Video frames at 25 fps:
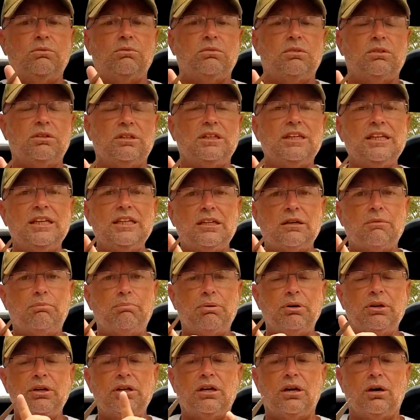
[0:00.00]
need to
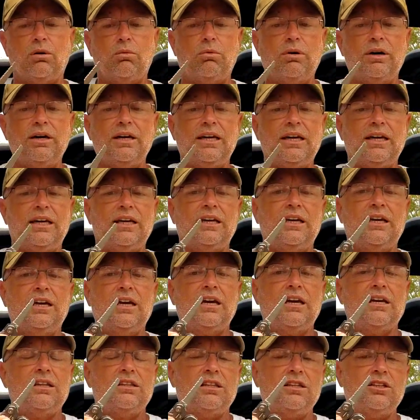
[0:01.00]
put it away,
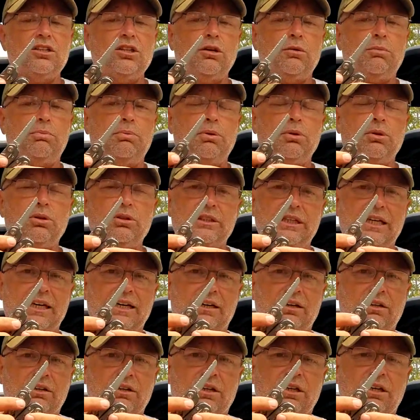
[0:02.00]
then you pull
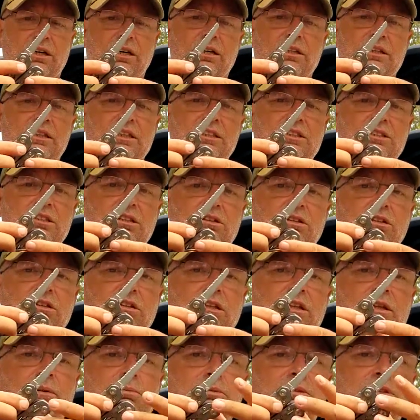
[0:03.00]
down on these little
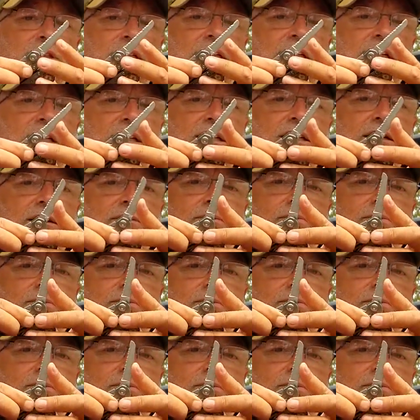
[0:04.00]
clips right here,